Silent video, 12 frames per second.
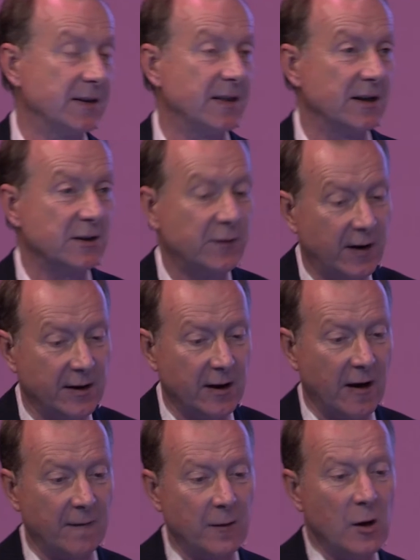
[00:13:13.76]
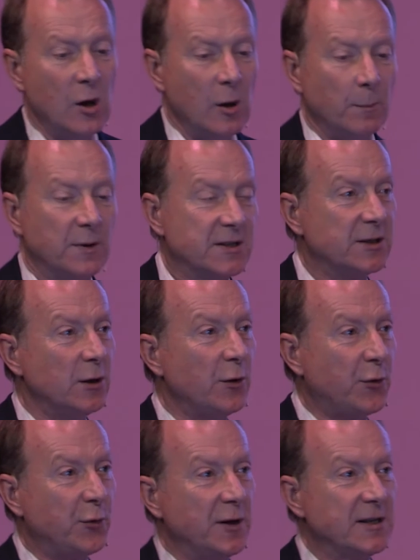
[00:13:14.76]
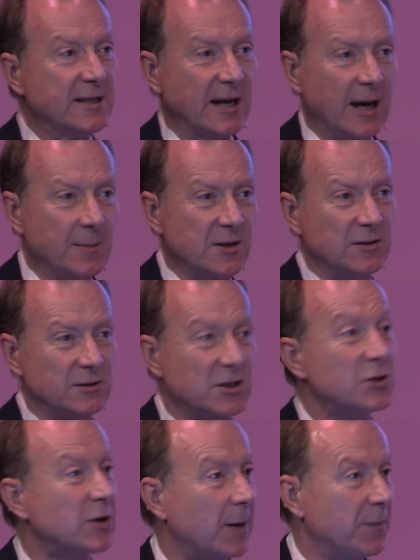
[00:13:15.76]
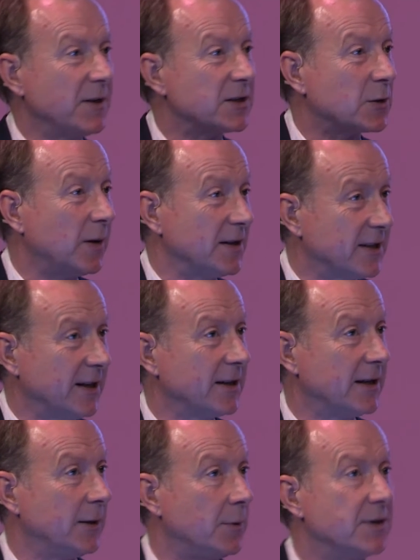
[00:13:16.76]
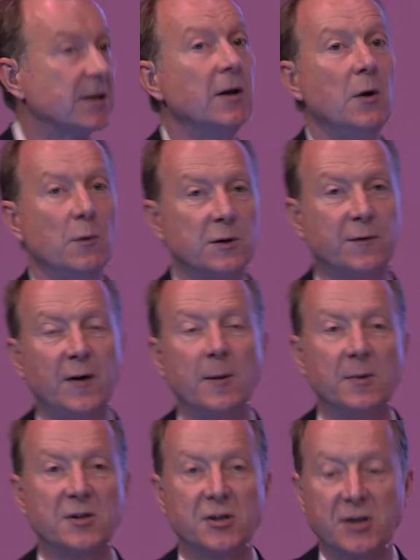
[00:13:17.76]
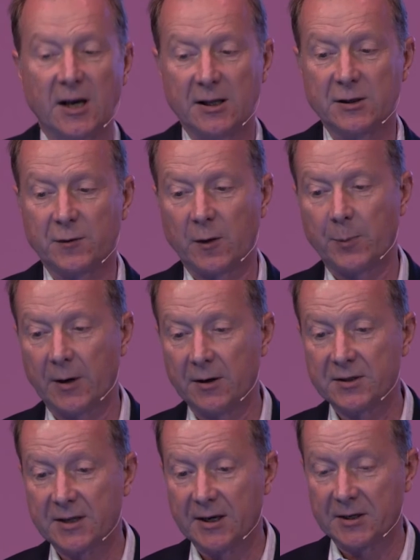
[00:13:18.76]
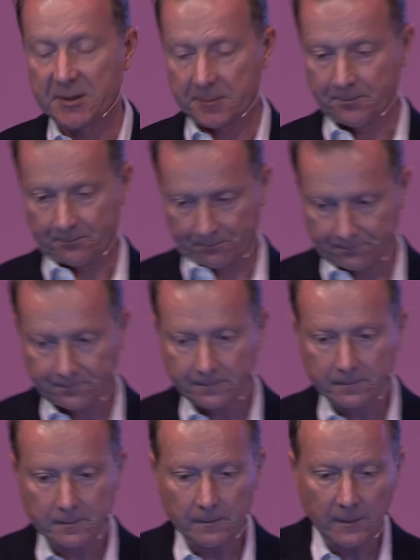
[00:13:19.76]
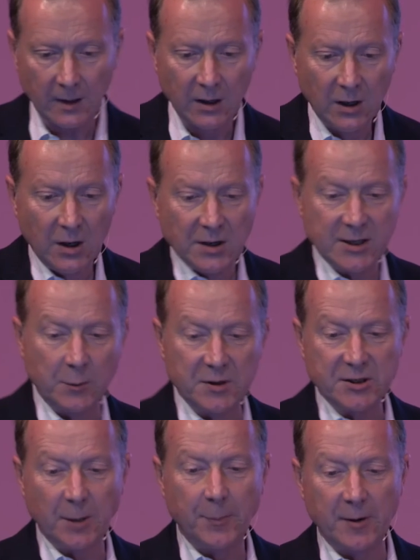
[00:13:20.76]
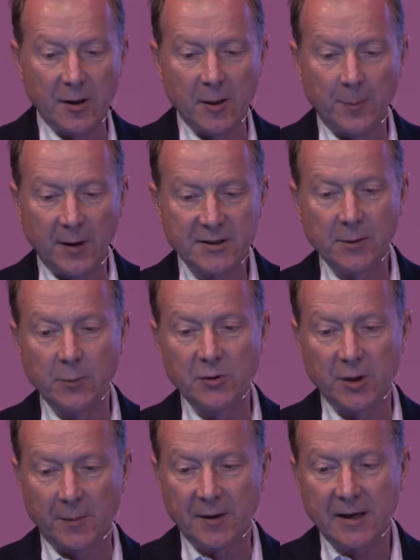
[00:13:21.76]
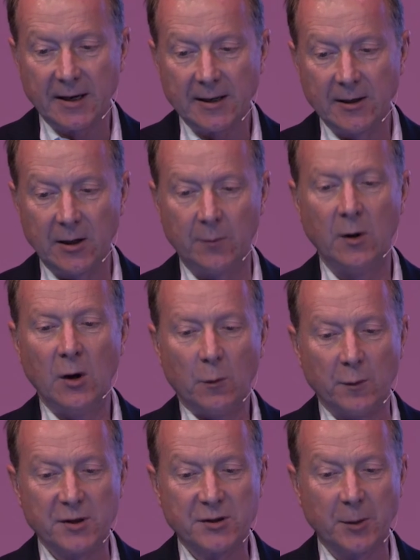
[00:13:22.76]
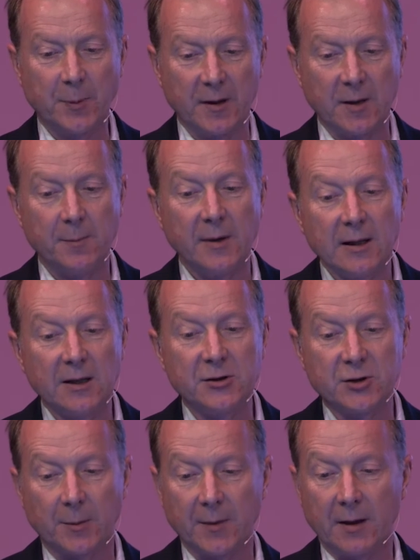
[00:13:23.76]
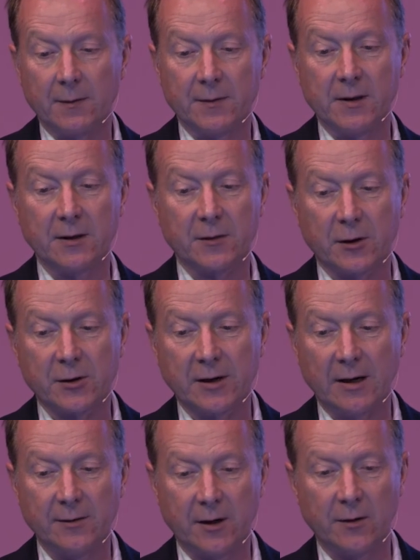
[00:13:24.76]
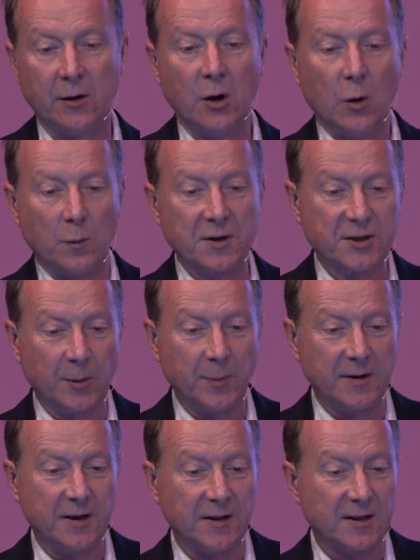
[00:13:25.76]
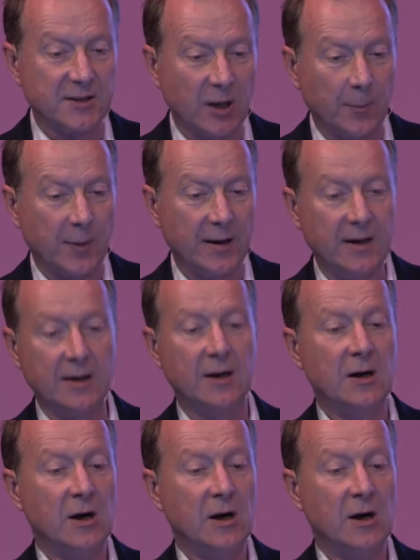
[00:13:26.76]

That's fair enough. But to do it three times and to trap things quite tightly was very much a challenge for the process. So we stop it at the bottom, we drop the kettle on, we stop it in the middle and drop the crown on, we stop it near the top here